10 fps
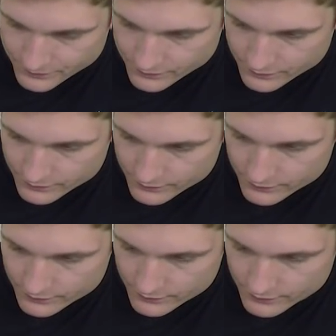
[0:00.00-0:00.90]

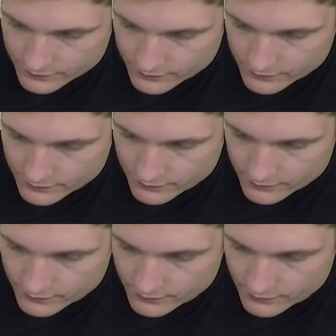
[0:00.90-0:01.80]

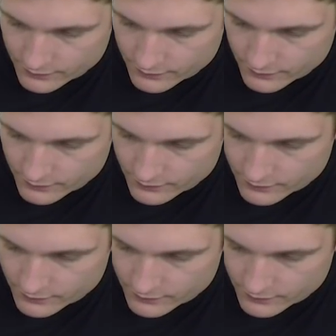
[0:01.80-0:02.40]
This person isn't speaking.